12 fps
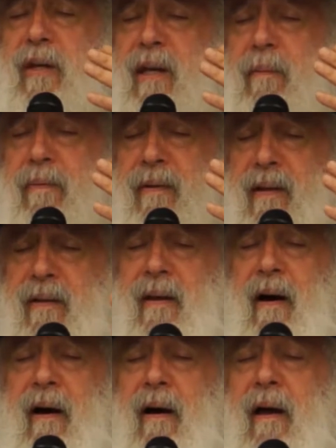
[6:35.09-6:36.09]
keep
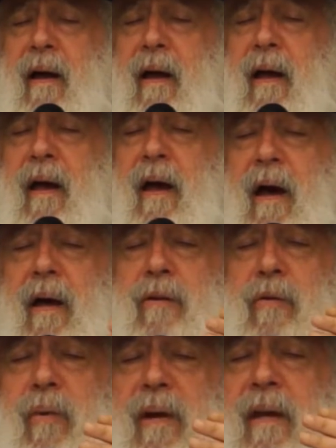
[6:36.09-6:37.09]
Nida,
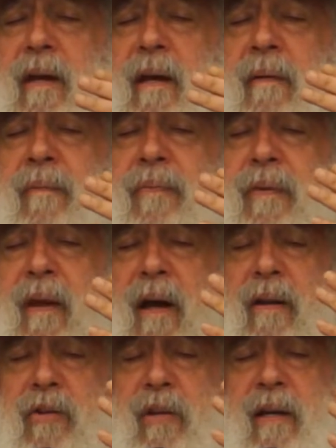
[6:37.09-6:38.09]

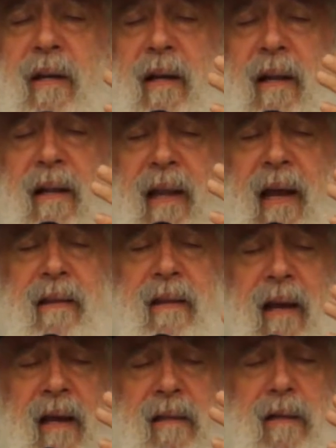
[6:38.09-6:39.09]
and she light the
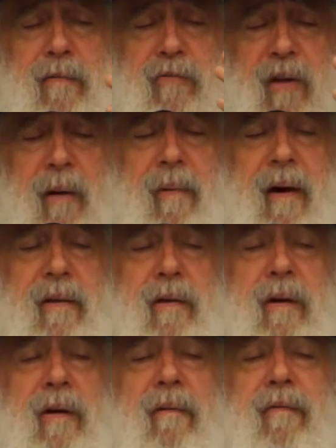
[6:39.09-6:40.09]
candle of
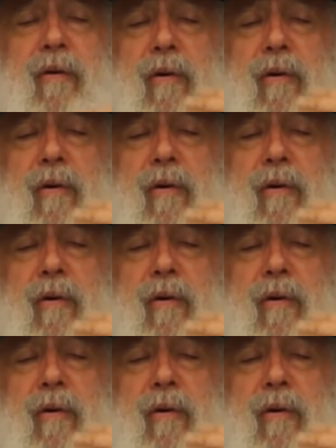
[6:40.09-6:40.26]
Shabbat, and of